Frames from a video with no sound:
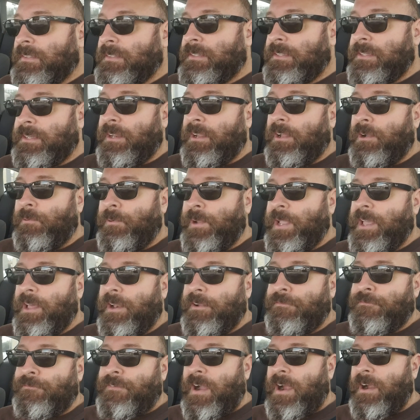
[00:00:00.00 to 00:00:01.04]
you know, we had
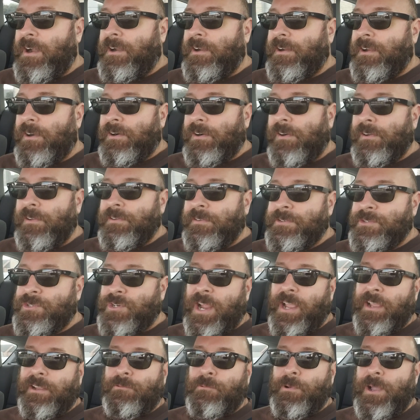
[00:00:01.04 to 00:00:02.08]
a fire going,
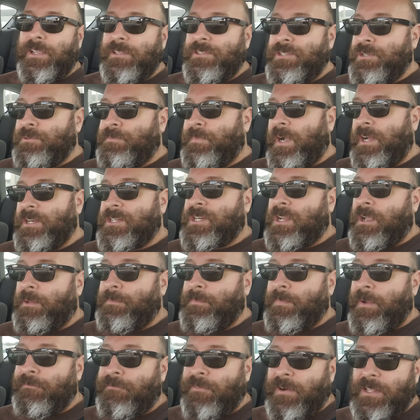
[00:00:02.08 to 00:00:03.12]
drank way too much. A couple
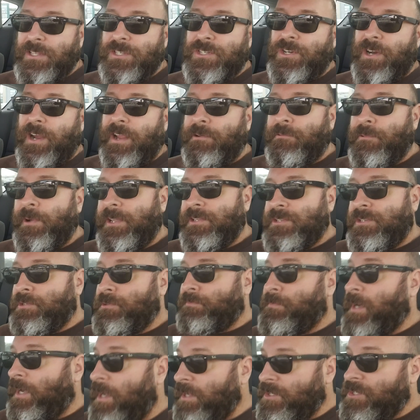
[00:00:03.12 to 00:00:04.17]
of my friends drank way too
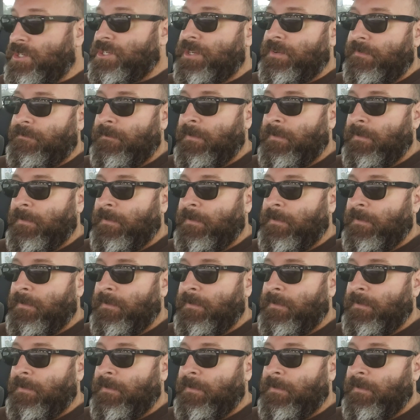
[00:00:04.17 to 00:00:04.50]
much.